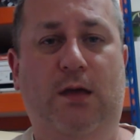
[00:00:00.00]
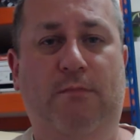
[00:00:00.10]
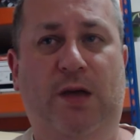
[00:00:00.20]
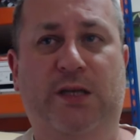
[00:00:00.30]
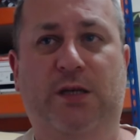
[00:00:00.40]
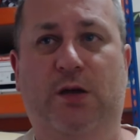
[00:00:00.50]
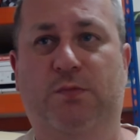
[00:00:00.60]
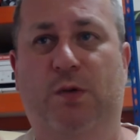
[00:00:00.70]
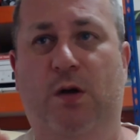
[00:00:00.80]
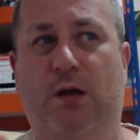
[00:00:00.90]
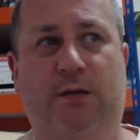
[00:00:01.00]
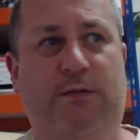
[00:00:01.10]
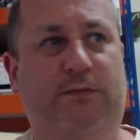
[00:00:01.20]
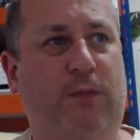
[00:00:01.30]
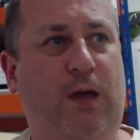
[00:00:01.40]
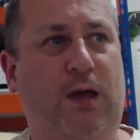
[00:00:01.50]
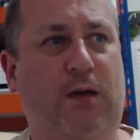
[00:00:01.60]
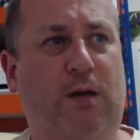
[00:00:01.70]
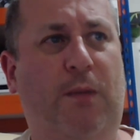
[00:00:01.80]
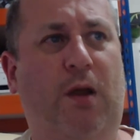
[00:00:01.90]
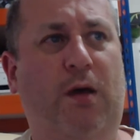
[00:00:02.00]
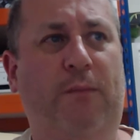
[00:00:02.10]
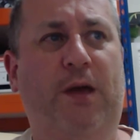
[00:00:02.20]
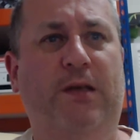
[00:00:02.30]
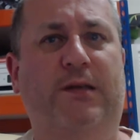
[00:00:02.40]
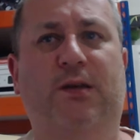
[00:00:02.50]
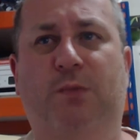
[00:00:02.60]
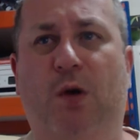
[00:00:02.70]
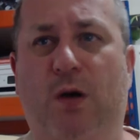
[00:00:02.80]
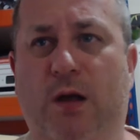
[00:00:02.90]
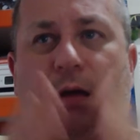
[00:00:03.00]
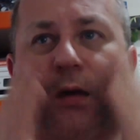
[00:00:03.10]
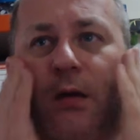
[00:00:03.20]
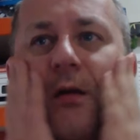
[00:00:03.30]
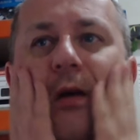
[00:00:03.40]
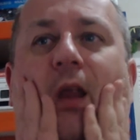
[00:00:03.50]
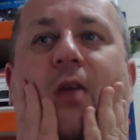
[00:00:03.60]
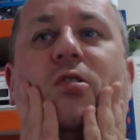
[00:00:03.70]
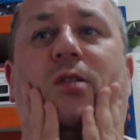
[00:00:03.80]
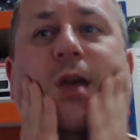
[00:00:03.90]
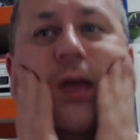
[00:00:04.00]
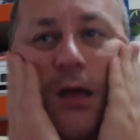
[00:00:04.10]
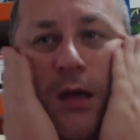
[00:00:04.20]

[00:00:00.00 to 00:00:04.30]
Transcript: massage parlour, uh, a blind massage parlour, allegedly.